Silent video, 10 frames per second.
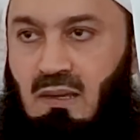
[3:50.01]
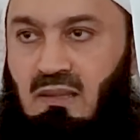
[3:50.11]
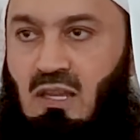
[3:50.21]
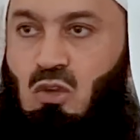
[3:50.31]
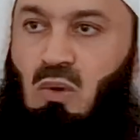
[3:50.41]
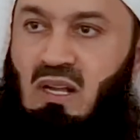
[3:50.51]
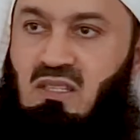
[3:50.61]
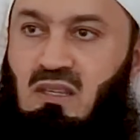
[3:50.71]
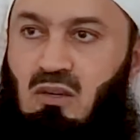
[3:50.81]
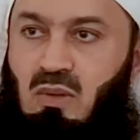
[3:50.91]
And then you
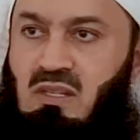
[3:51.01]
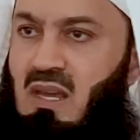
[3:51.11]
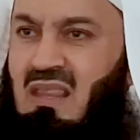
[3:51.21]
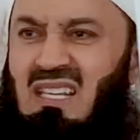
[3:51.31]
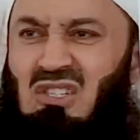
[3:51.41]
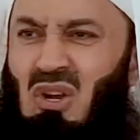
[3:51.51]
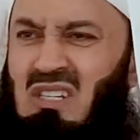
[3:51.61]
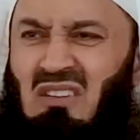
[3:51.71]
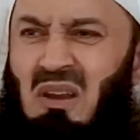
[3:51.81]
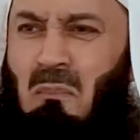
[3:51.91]
answer the question. That's
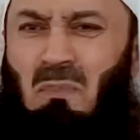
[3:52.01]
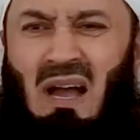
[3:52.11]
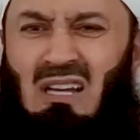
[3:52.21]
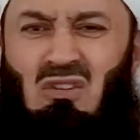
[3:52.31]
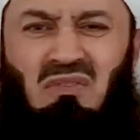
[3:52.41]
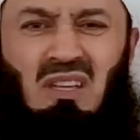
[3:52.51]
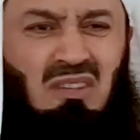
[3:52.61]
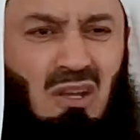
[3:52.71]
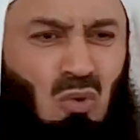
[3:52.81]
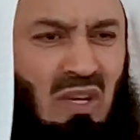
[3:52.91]
not even part of the
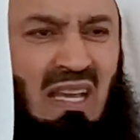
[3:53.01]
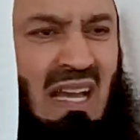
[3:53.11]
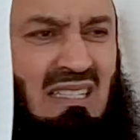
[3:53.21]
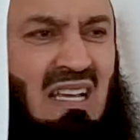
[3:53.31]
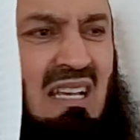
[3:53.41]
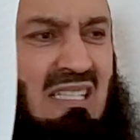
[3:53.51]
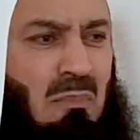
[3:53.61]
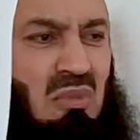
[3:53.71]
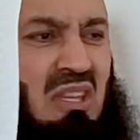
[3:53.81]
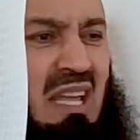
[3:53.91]
daruriyat,
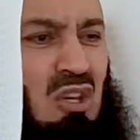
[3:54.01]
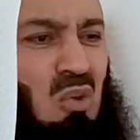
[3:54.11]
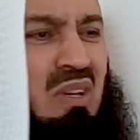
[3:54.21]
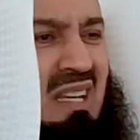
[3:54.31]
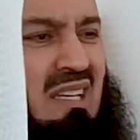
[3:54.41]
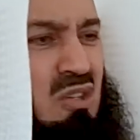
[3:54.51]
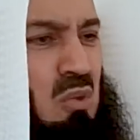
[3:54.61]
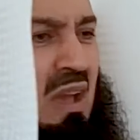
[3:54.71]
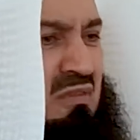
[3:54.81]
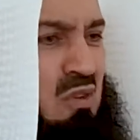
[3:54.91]
something that you needed
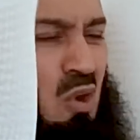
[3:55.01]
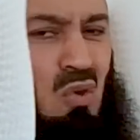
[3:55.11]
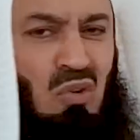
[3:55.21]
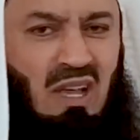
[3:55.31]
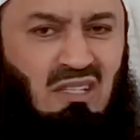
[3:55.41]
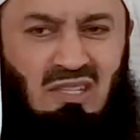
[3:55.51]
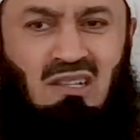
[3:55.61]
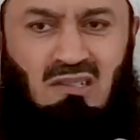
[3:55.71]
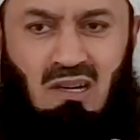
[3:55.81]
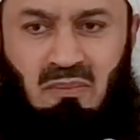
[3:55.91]
to have known, et
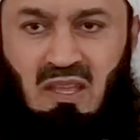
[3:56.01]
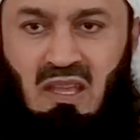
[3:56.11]
cetera.